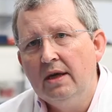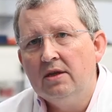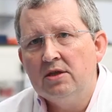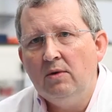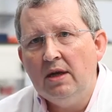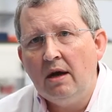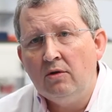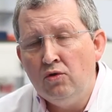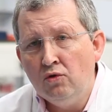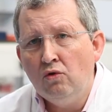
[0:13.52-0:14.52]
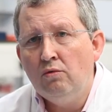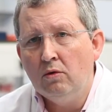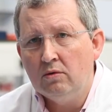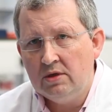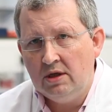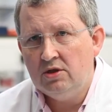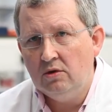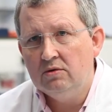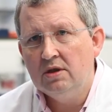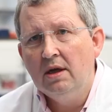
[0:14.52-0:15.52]
So in our normal
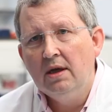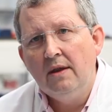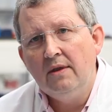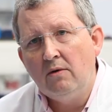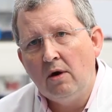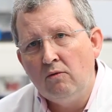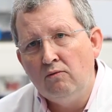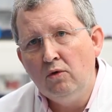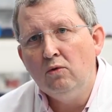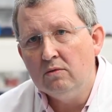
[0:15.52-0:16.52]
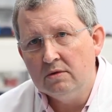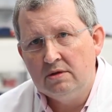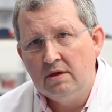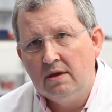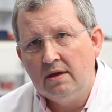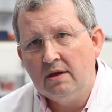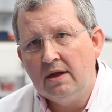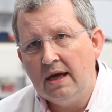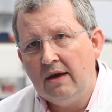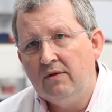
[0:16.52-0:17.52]
tissues, there are rules that
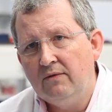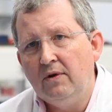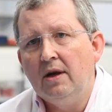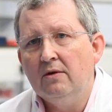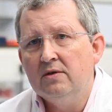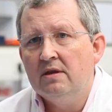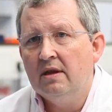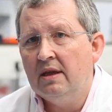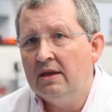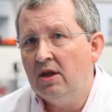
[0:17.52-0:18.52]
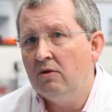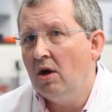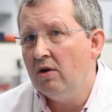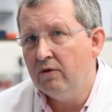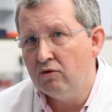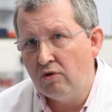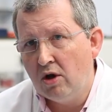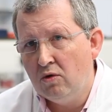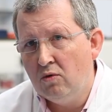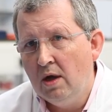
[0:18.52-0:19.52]
they have to follow so that they don't
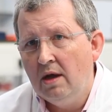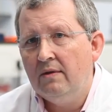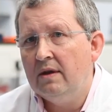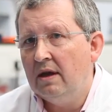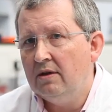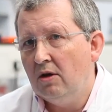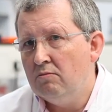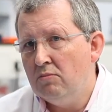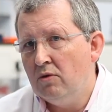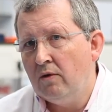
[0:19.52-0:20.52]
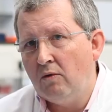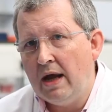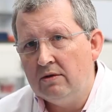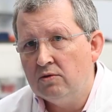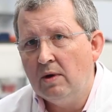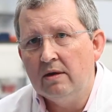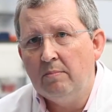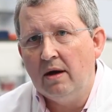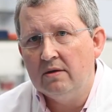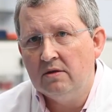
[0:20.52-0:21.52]
overgrow, that they don't move around to other
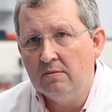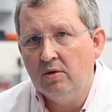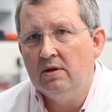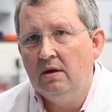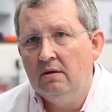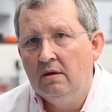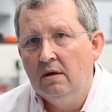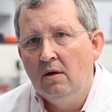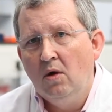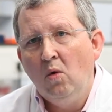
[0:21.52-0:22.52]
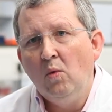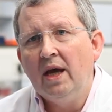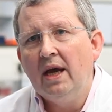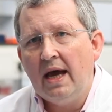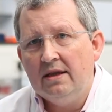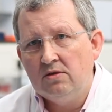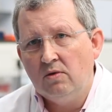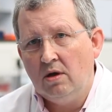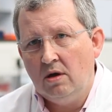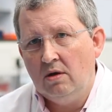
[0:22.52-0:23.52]
parts of the body when cancer
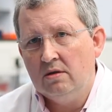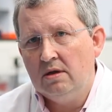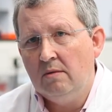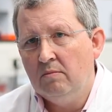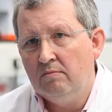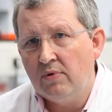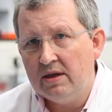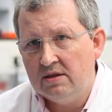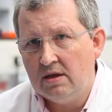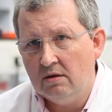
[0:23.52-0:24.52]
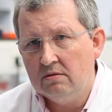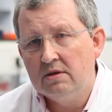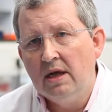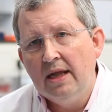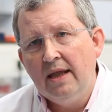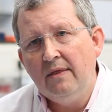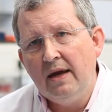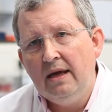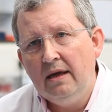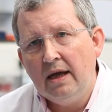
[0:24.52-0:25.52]
occurs in breast cells,
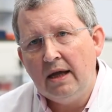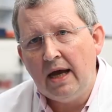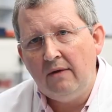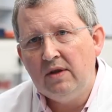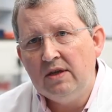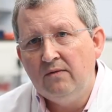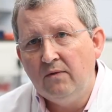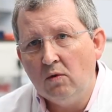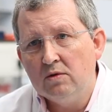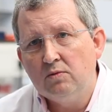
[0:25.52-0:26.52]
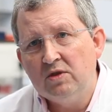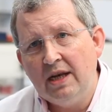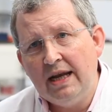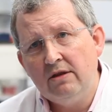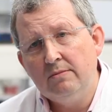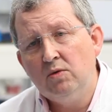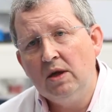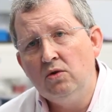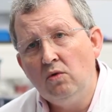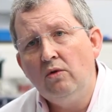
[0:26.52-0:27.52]
they have these faults which allow them to
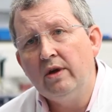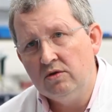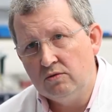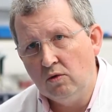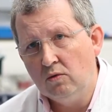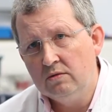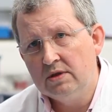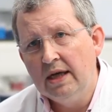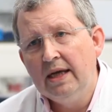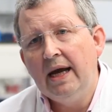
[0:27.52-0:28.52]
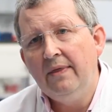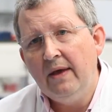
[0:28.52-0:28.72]
ignore those rules and